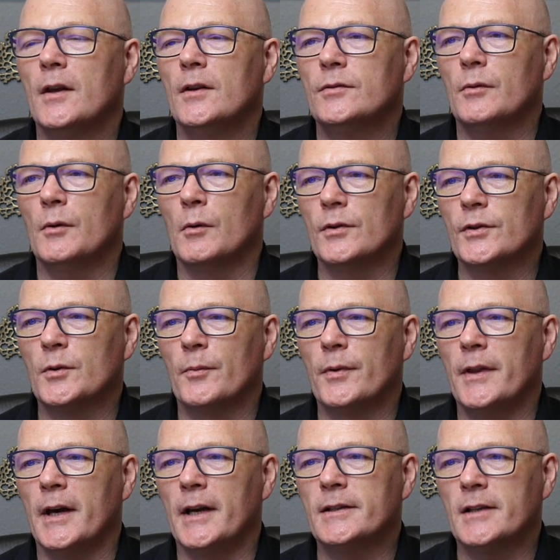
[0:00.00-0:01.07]
So we want something
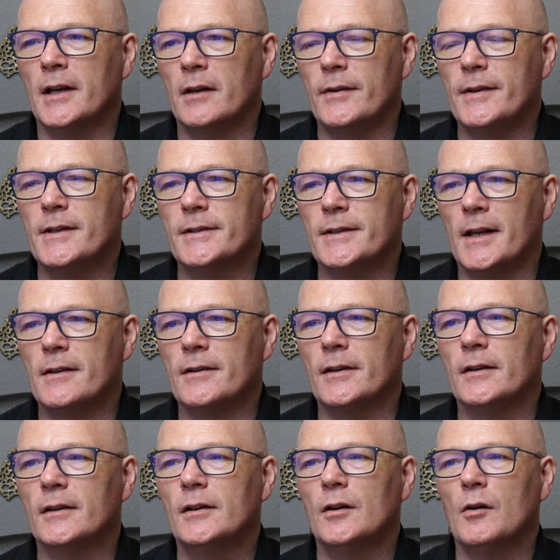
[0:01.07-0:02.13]
that is kind of in the
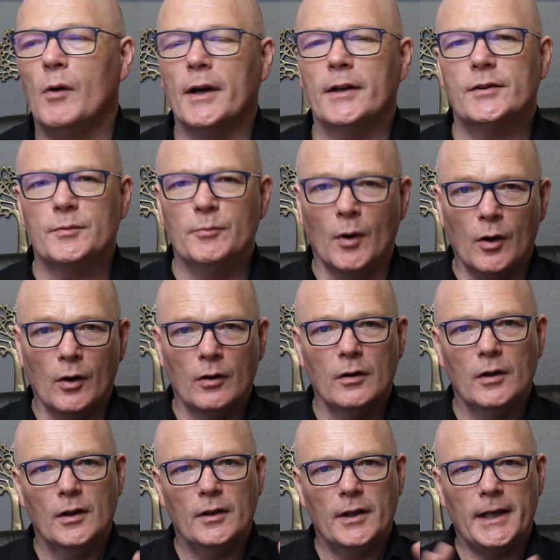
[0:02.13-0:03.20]
center, quite
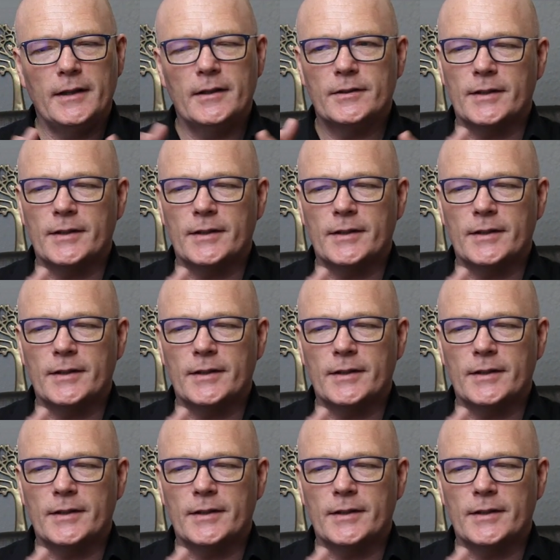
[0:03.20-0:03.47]
small, in the